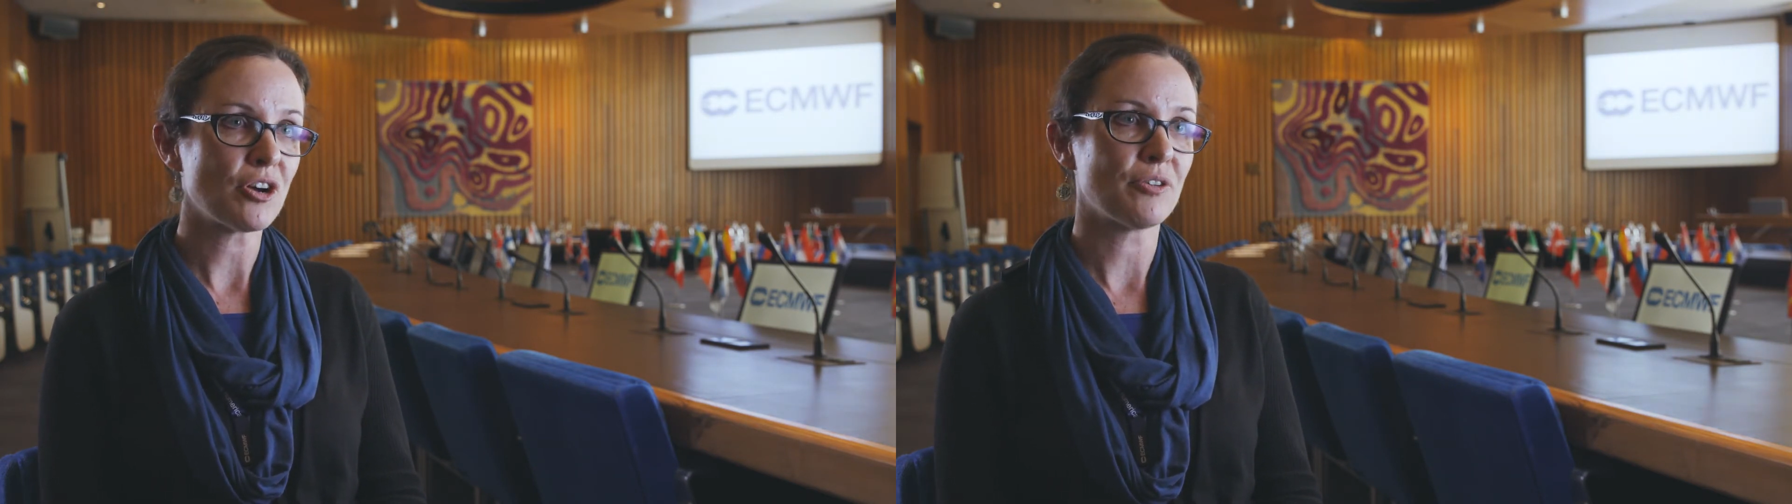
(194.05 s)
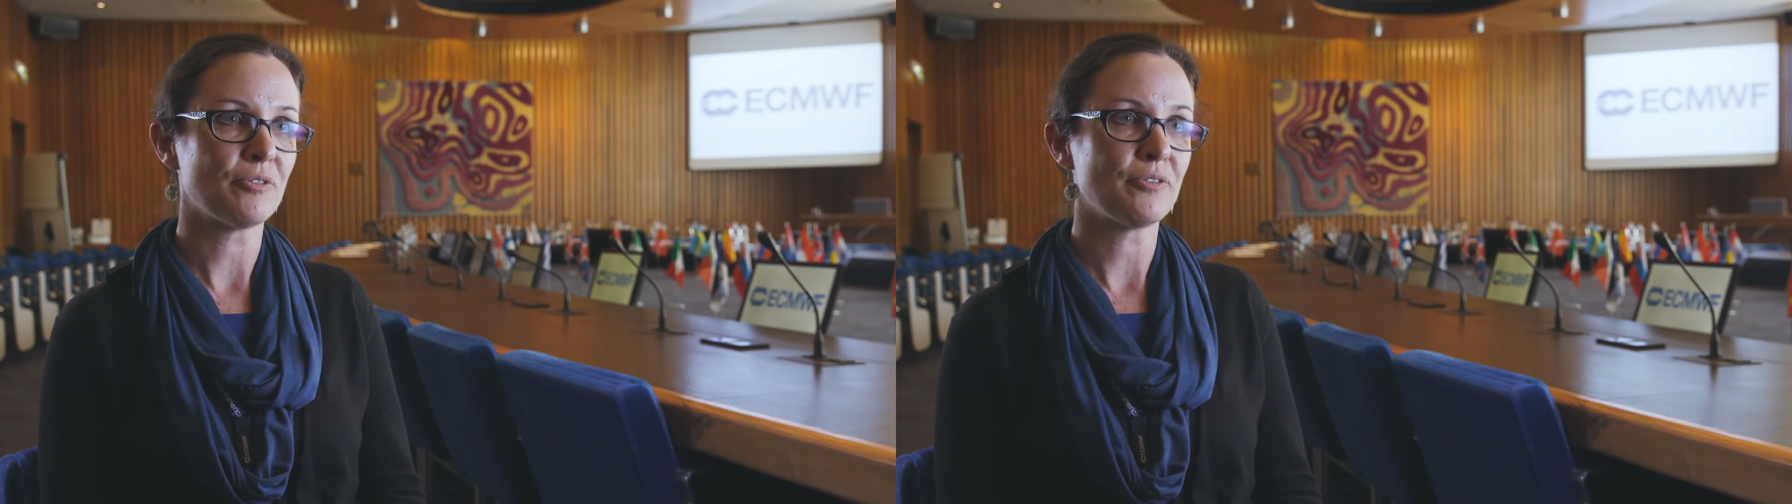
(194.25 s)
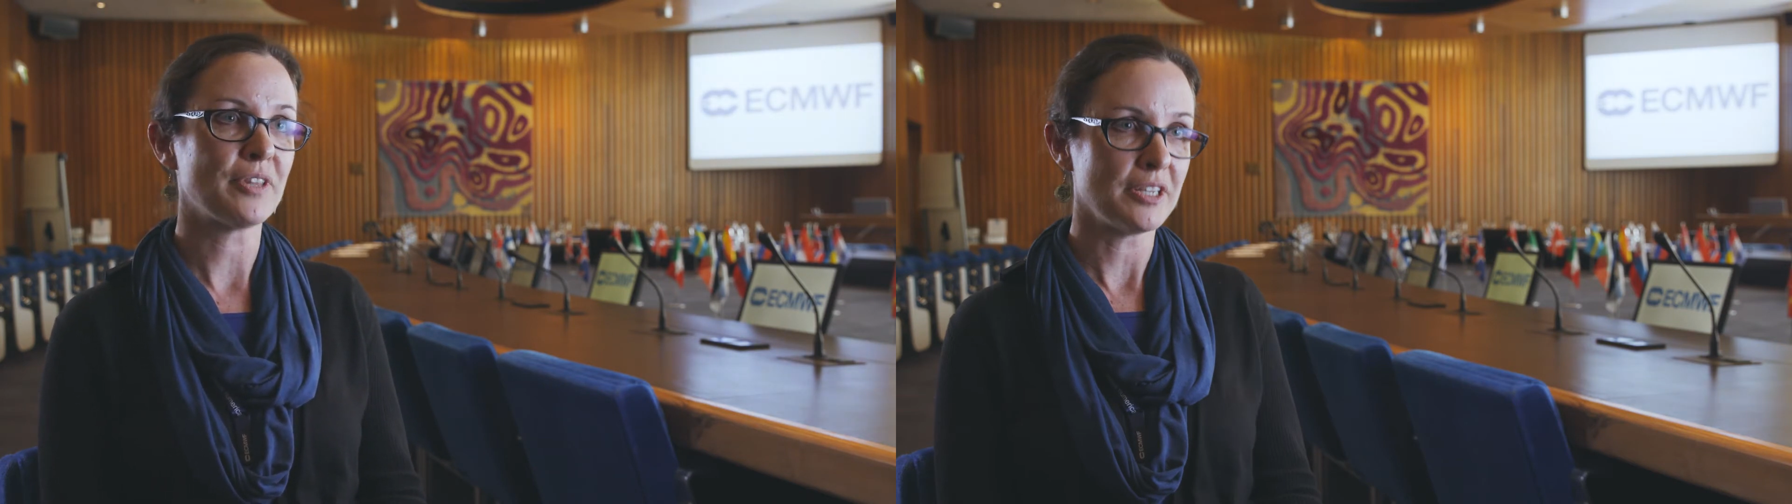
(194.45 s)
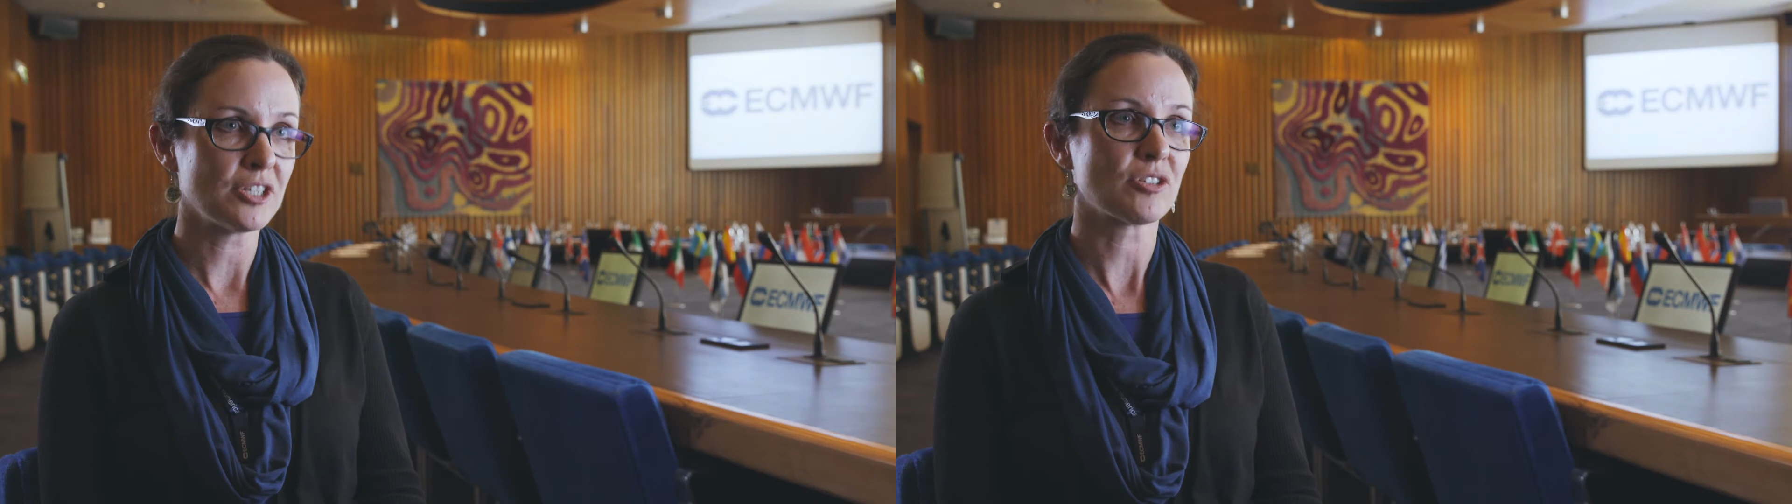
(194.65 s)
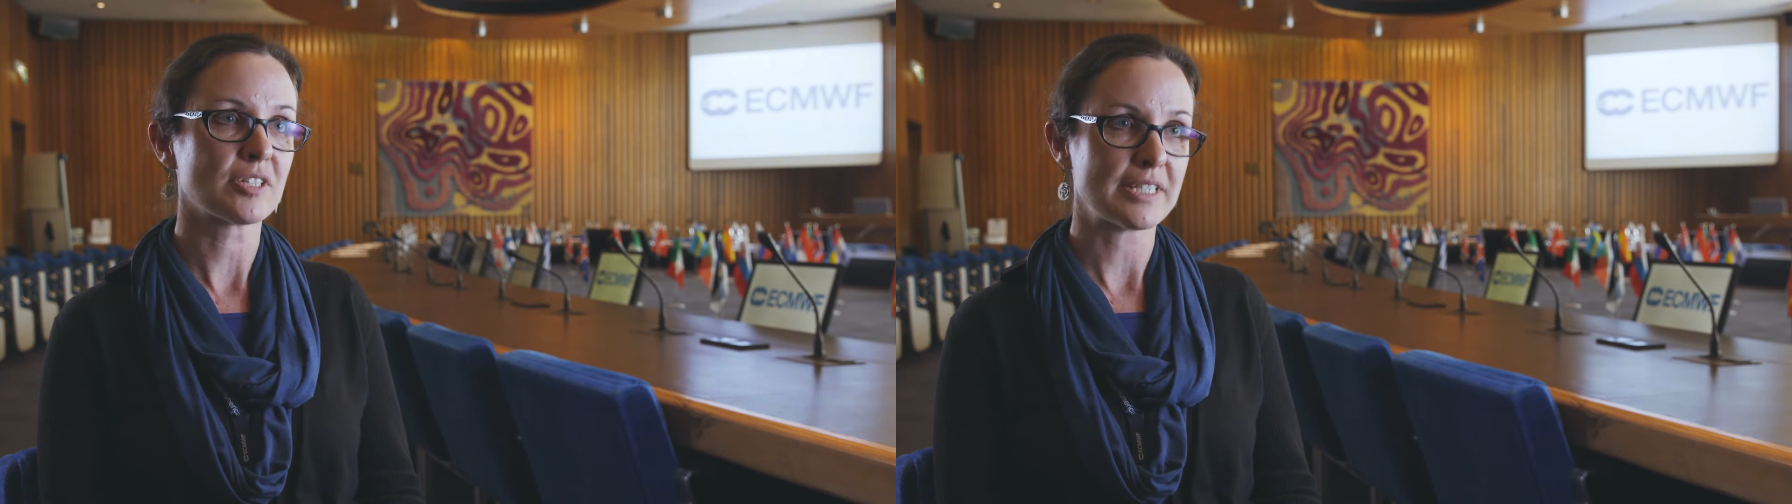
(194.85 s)
of the
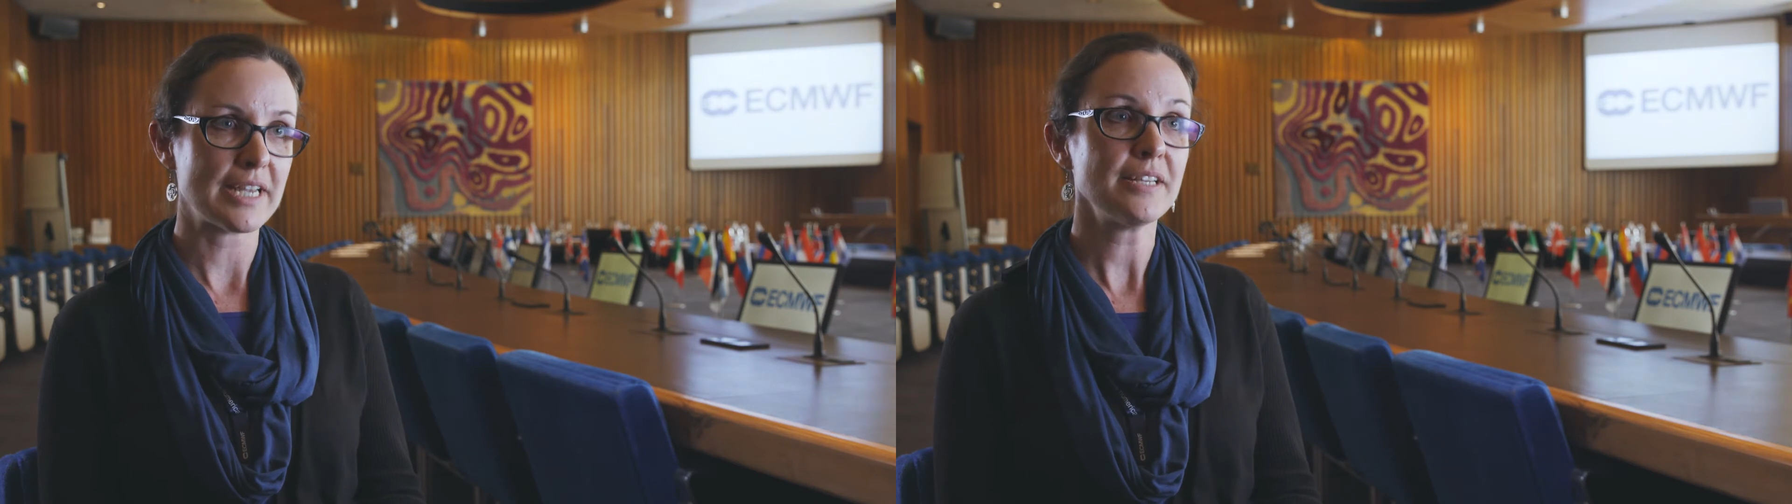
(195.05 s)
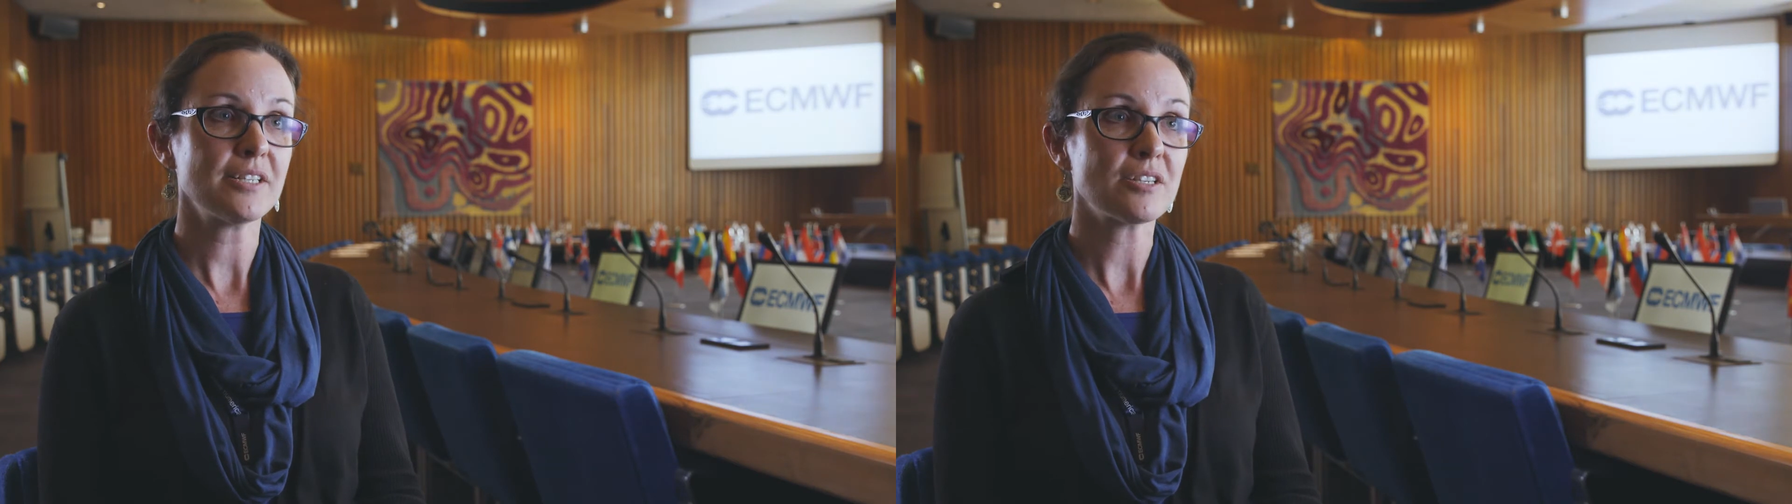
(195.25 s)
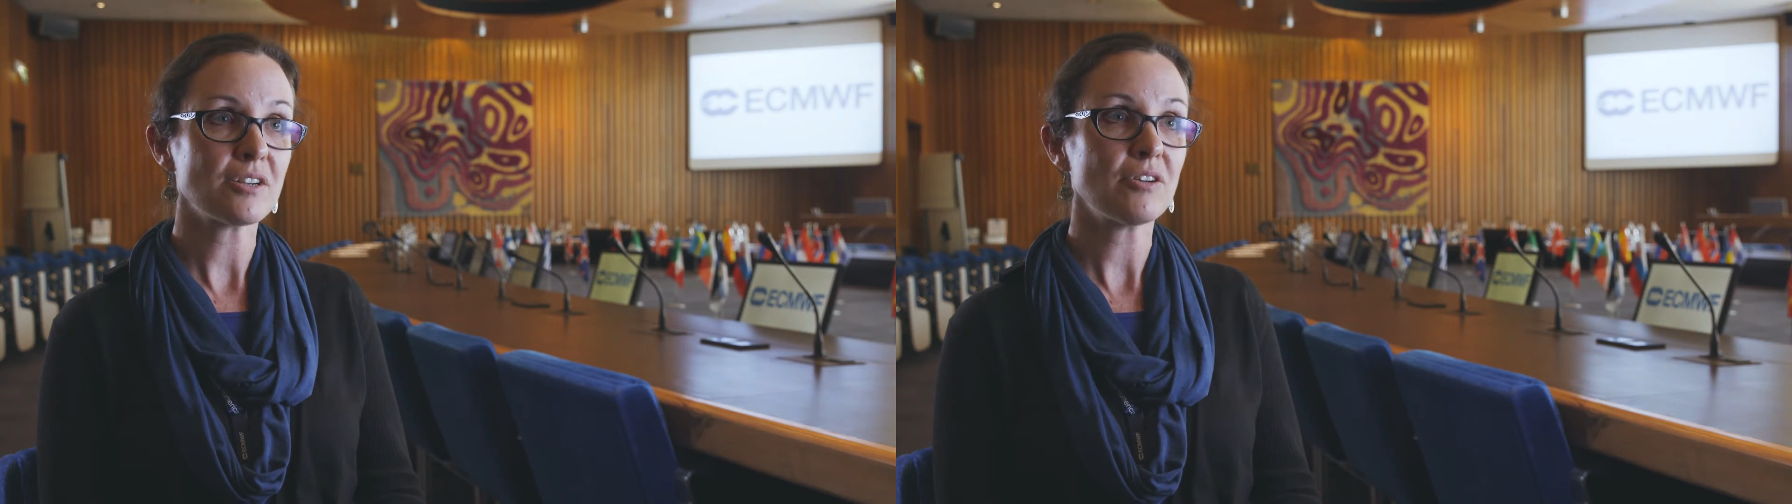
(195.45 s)
initial state